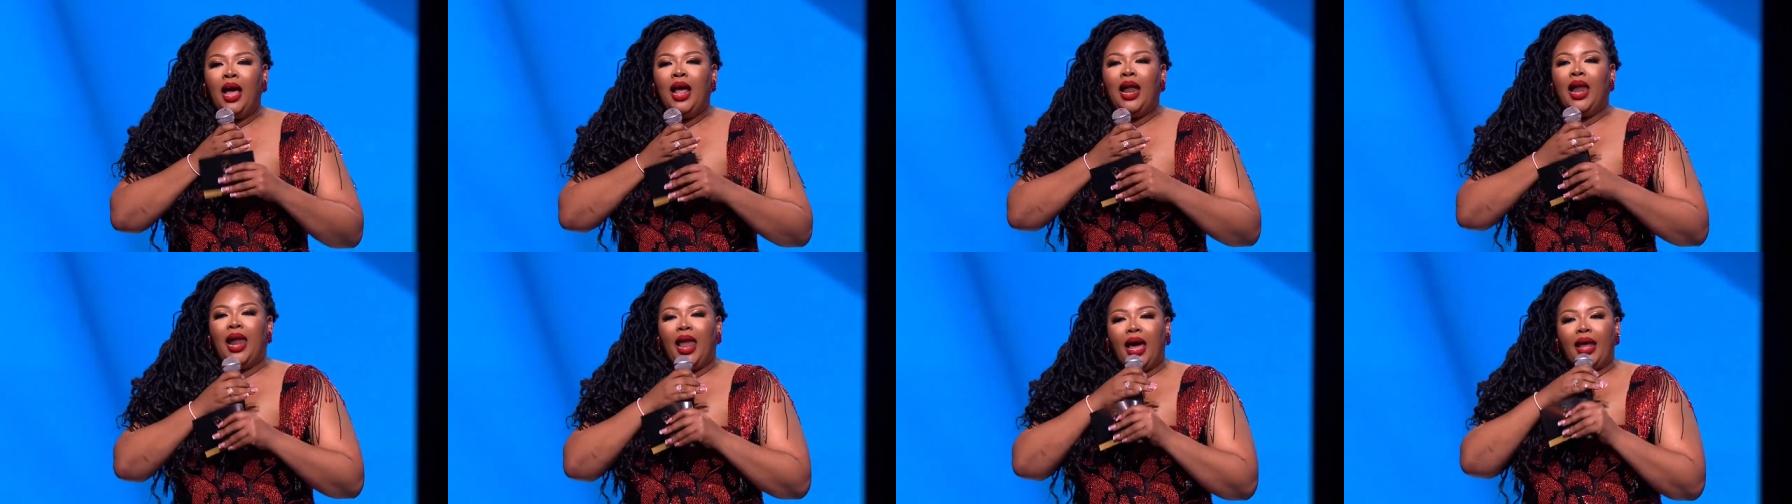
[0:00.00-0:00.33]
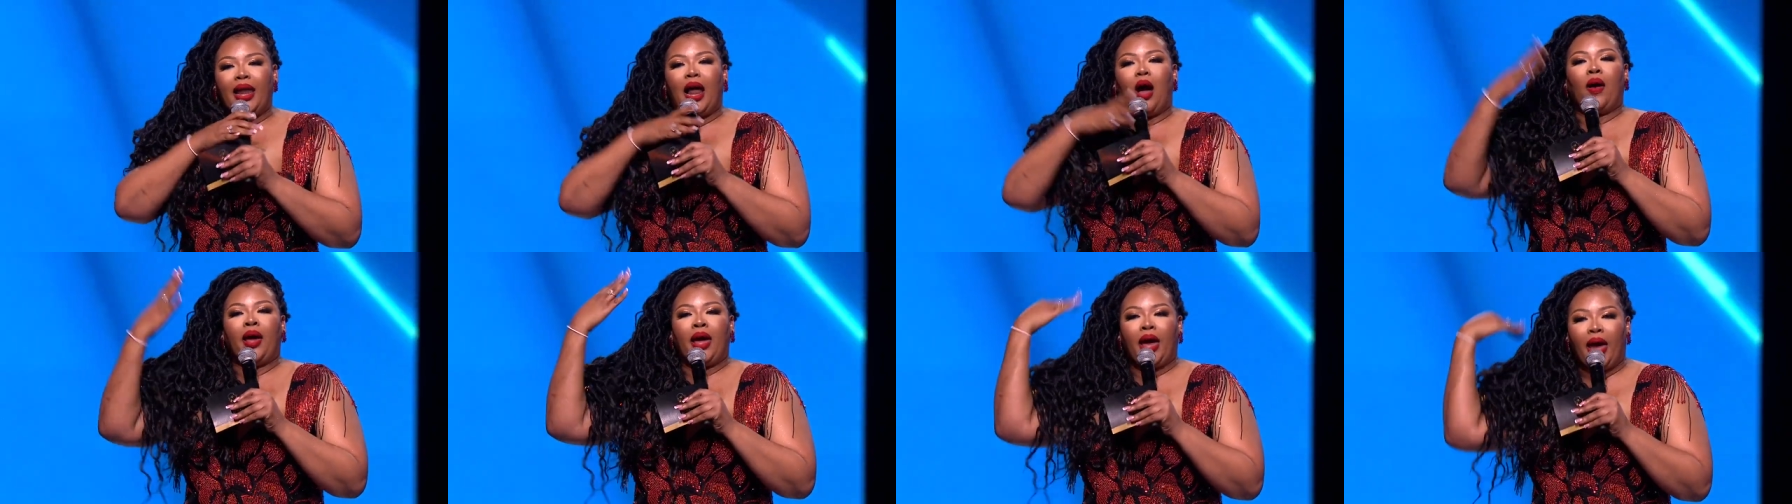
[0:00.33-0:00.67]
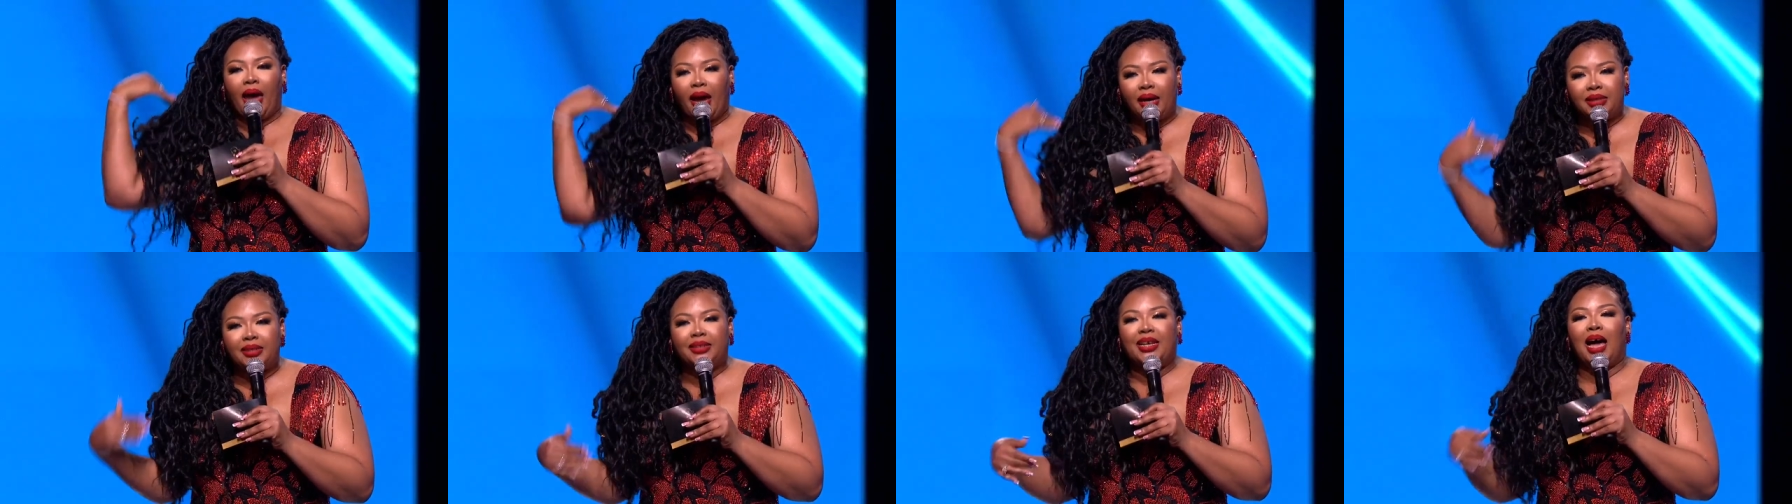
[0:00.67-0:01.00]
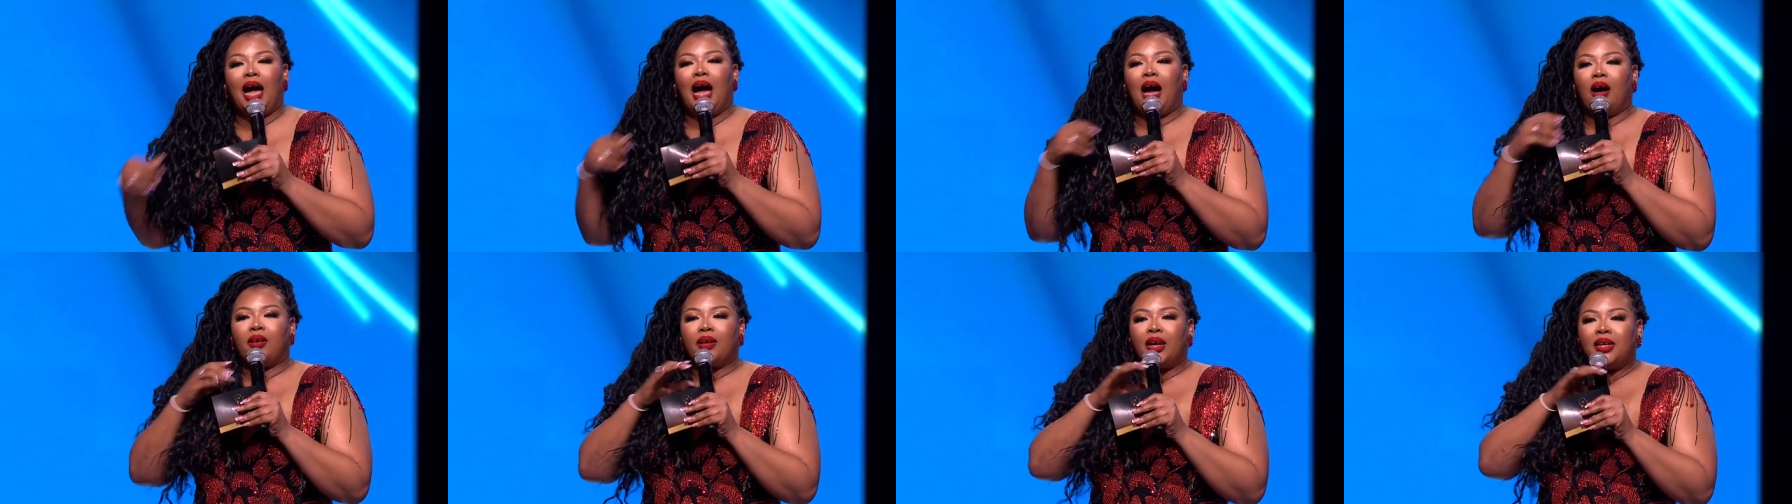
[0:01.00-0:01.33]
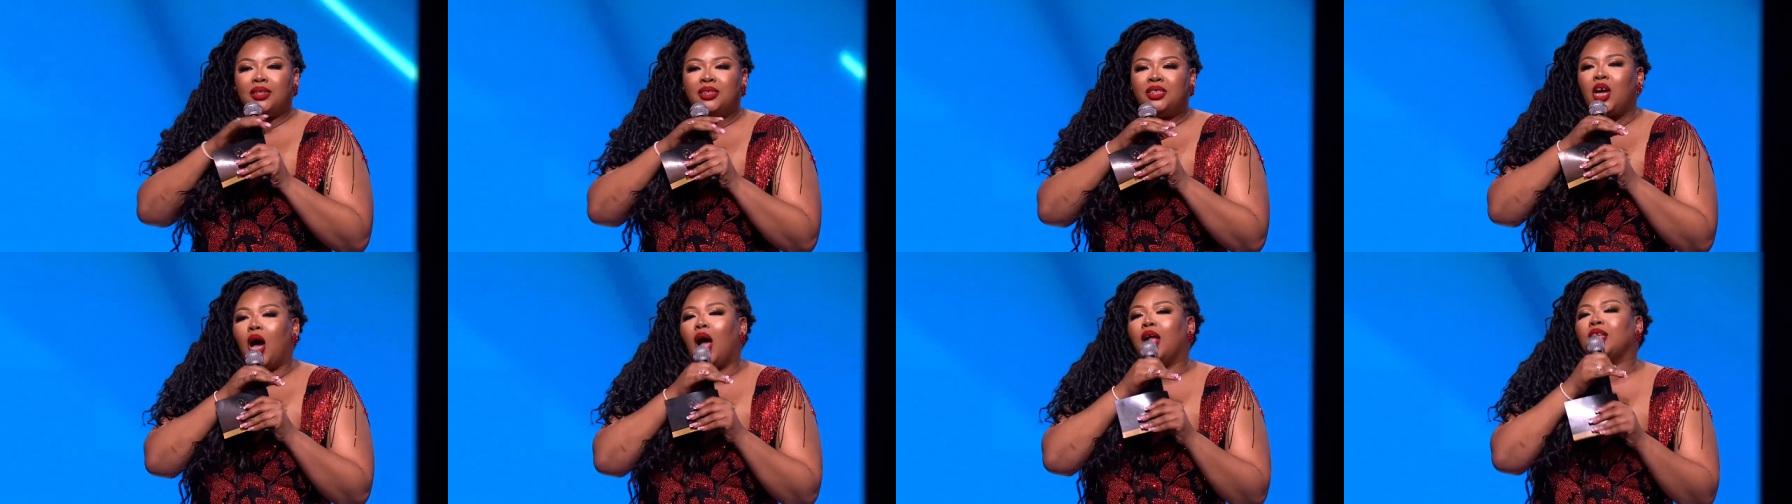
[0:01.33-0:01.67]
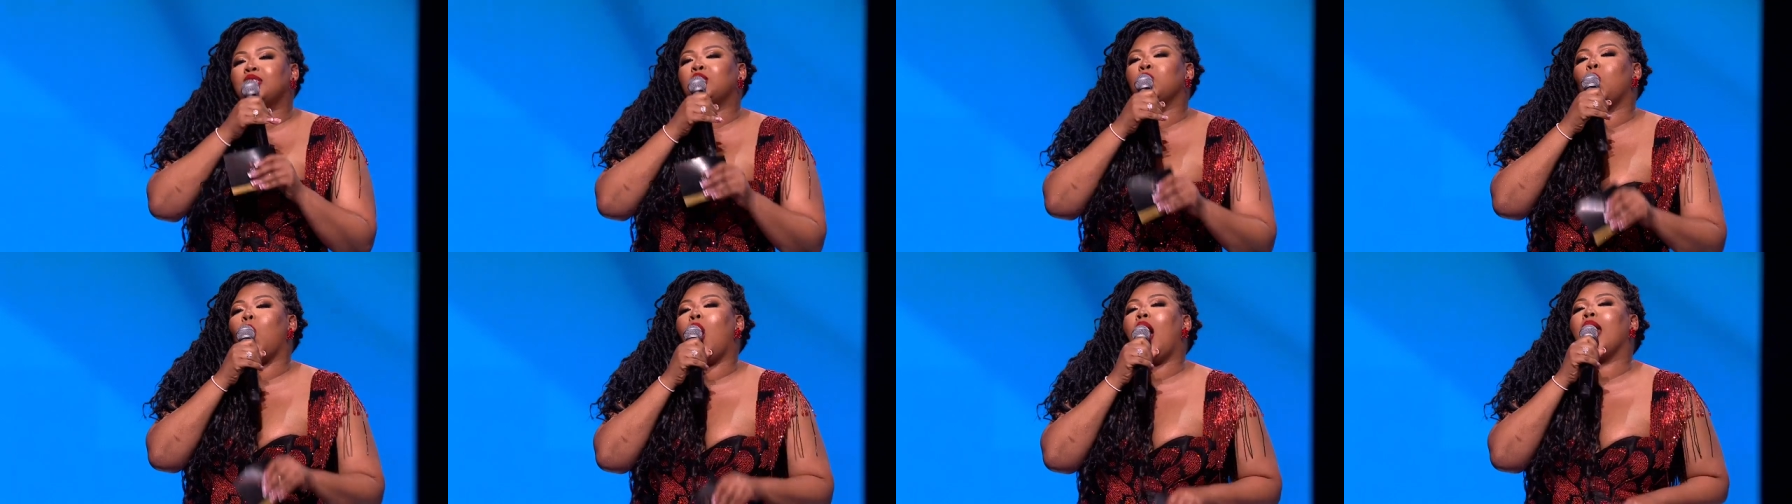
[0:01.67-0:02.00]
let our hair down and
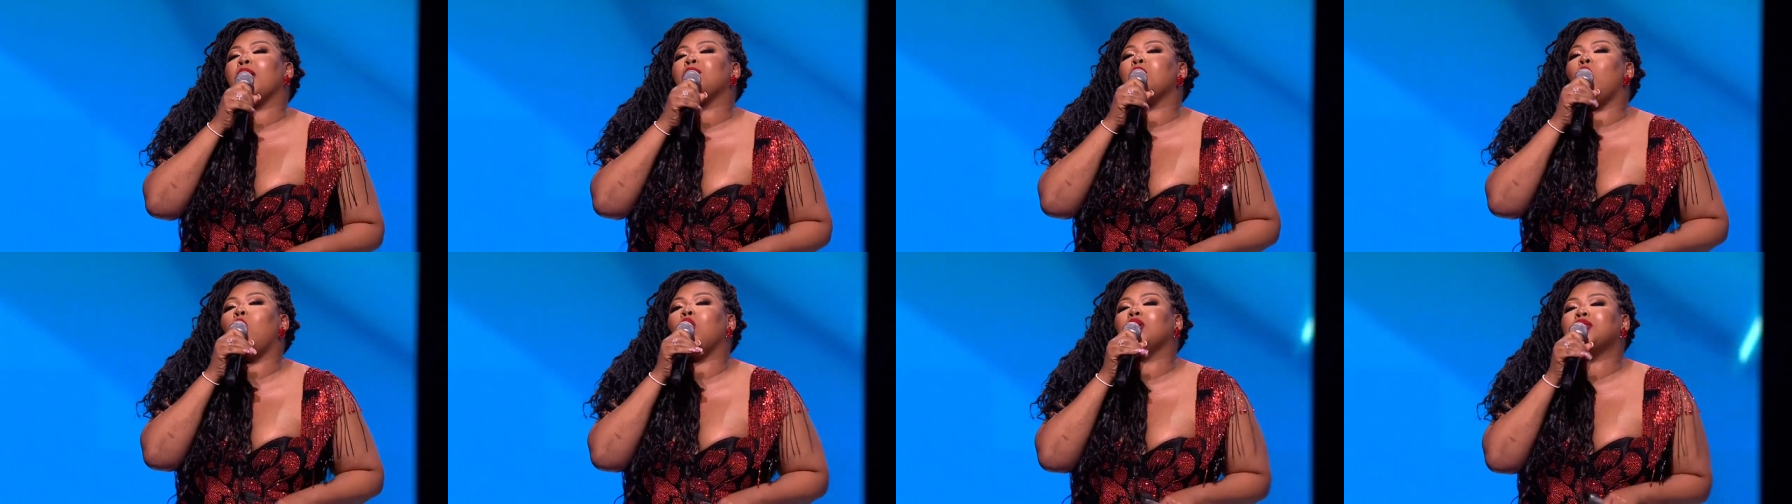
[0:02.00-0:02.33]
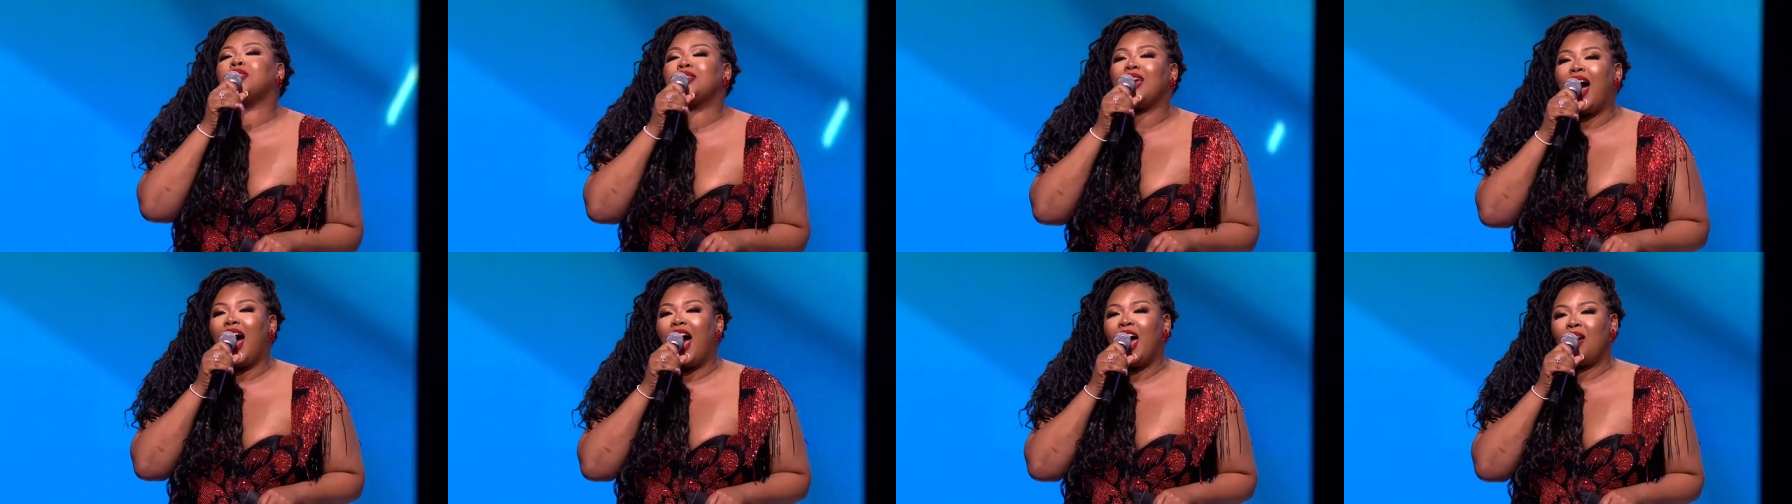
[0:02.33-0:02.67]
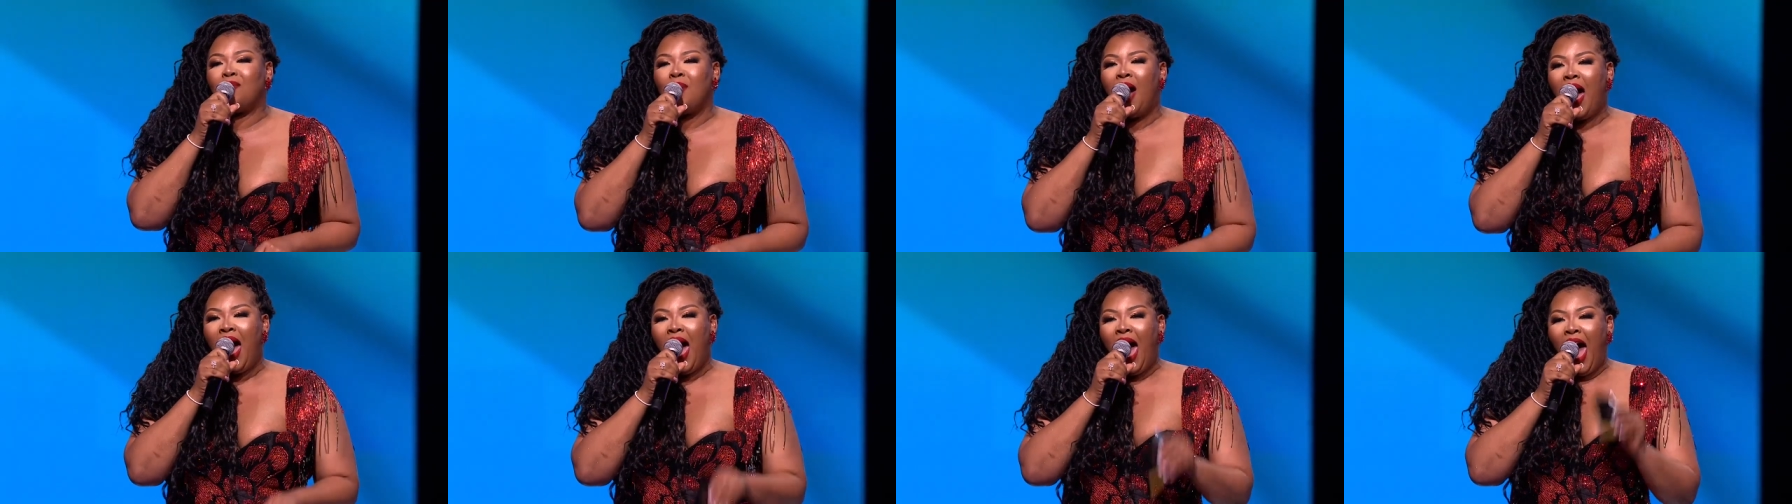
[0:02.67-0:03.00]
dance one more time